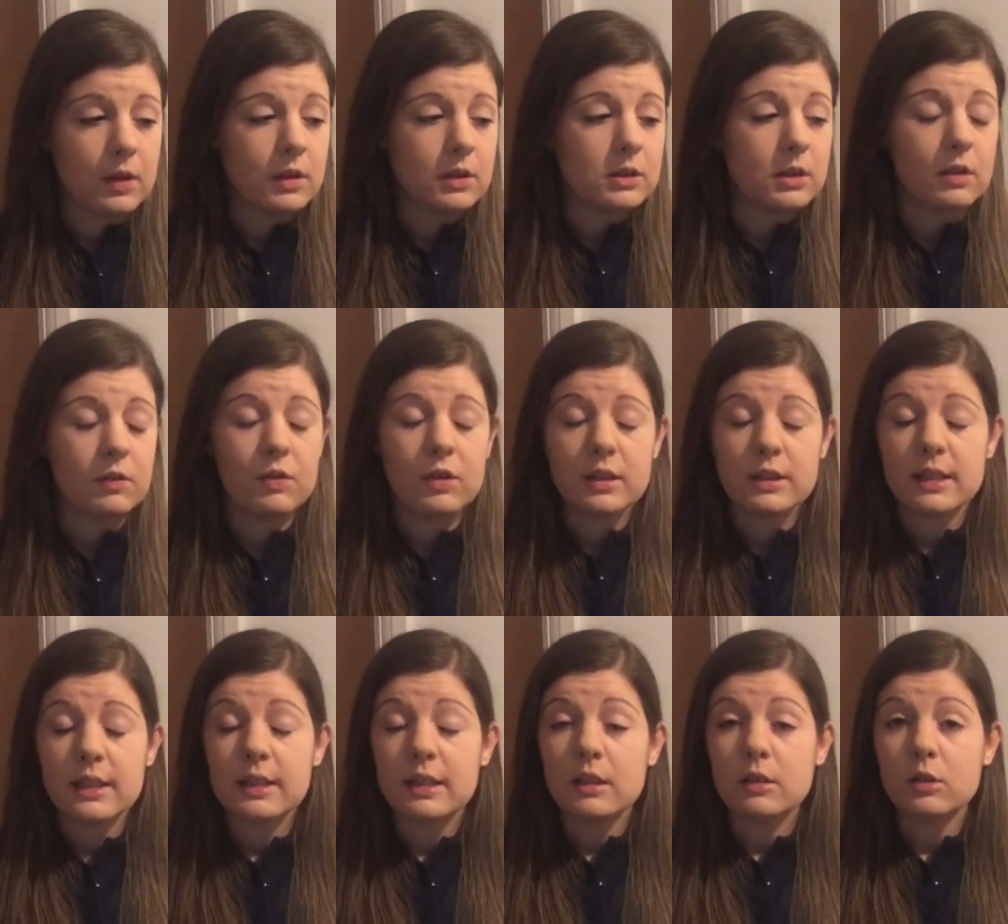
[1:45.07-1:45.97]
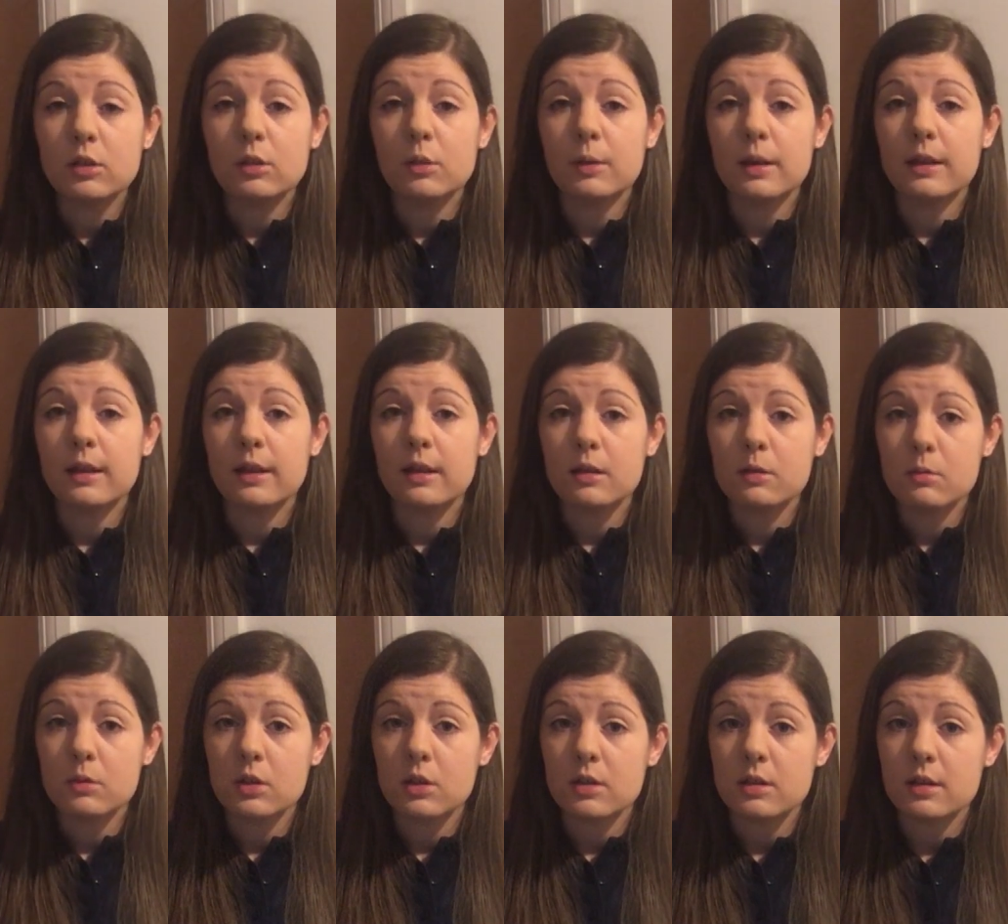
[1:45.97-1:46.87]
So the first thing they'll do when they come
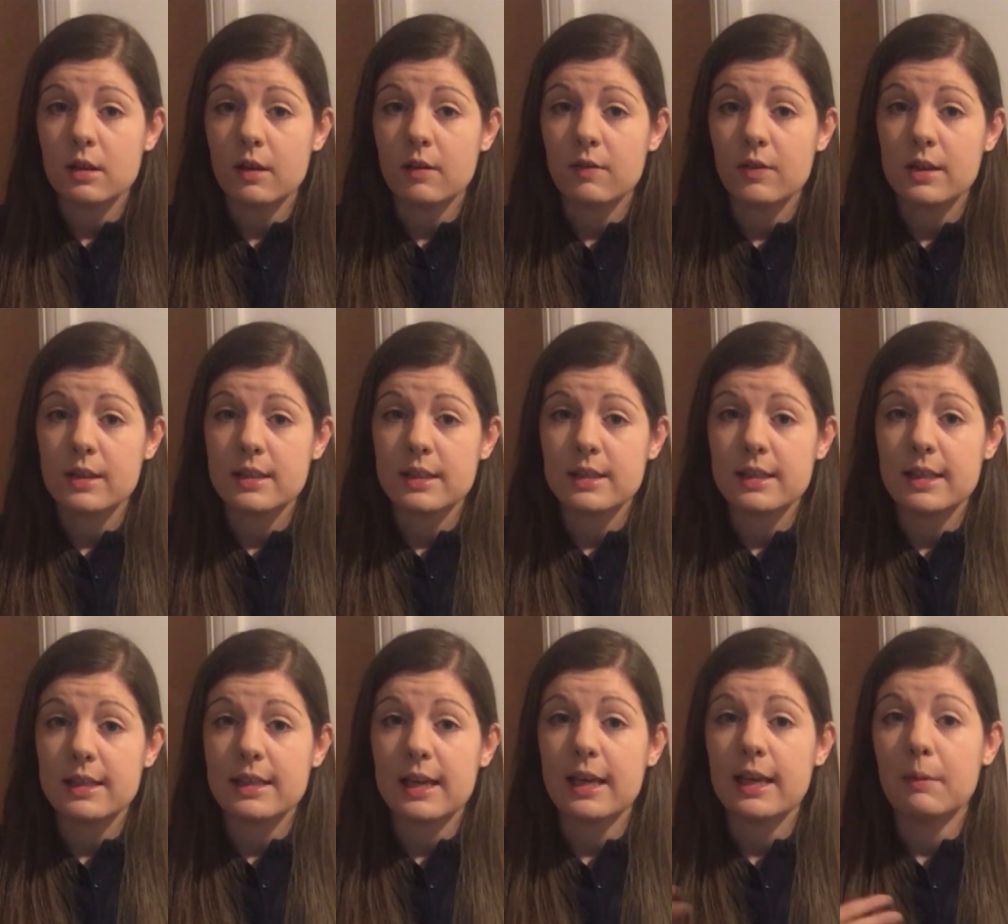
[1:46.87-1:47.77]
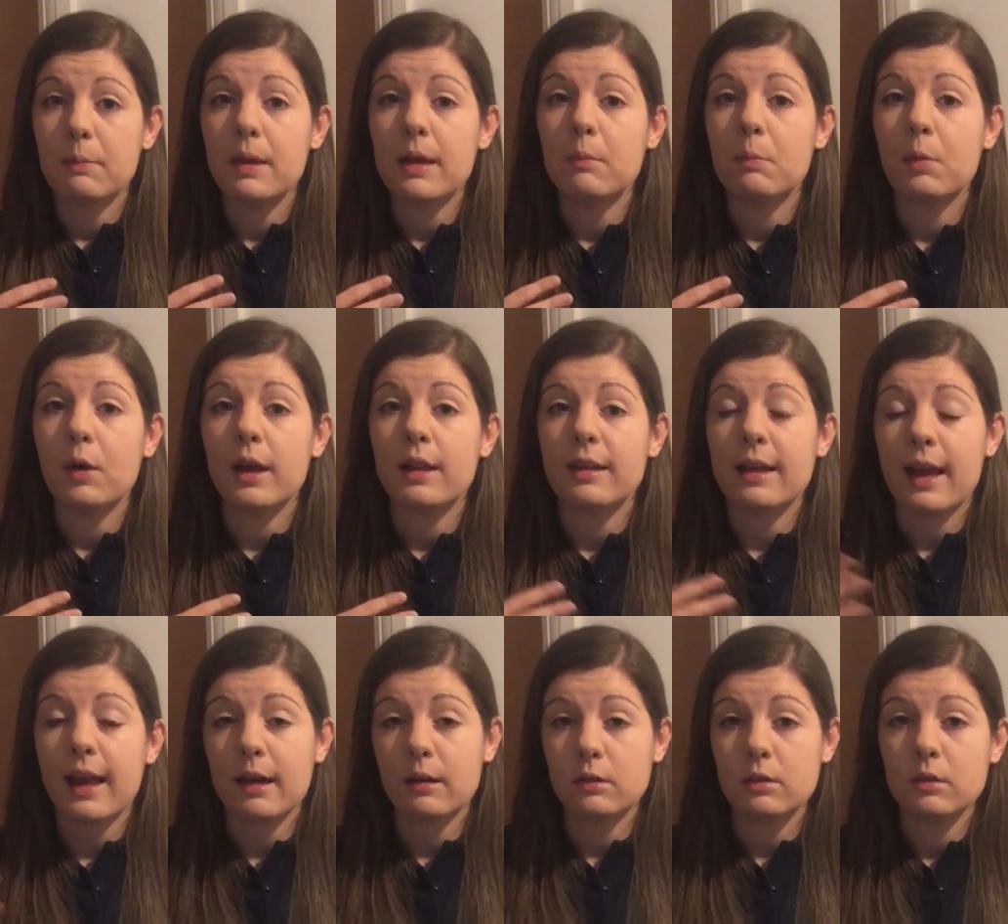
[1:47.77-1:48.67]
to the surface is they take a big breath
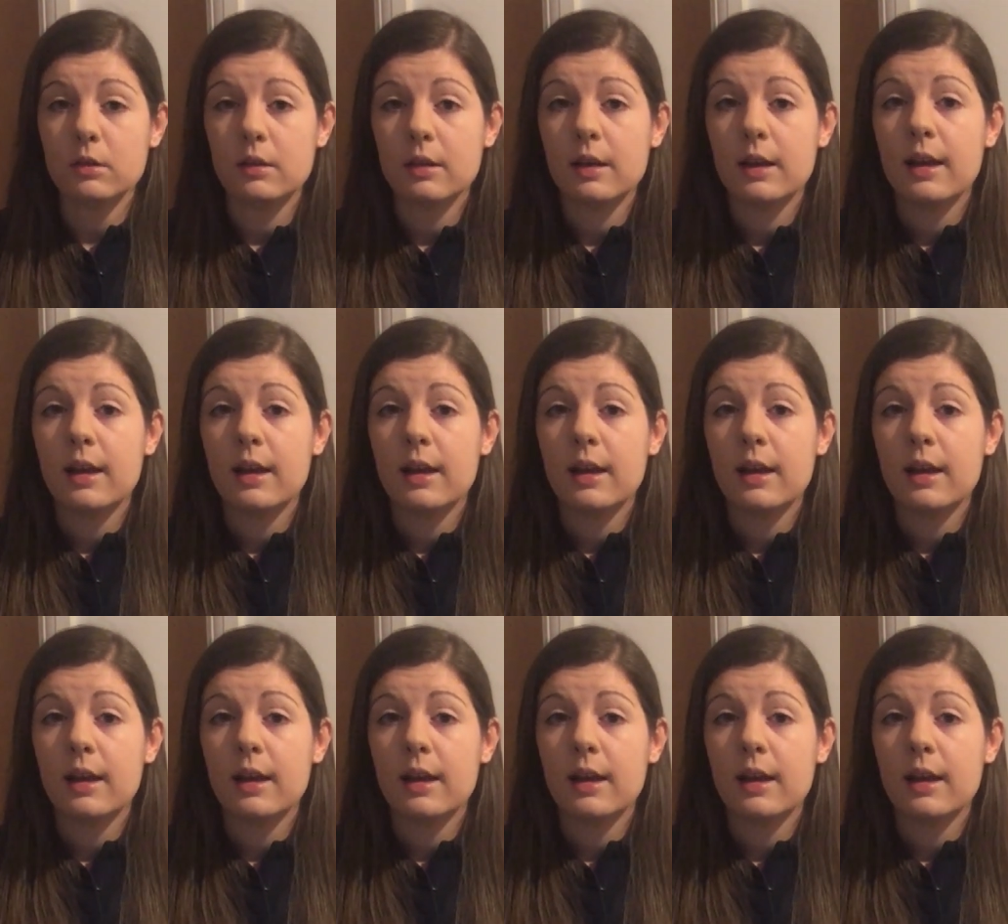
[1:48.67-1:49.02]
out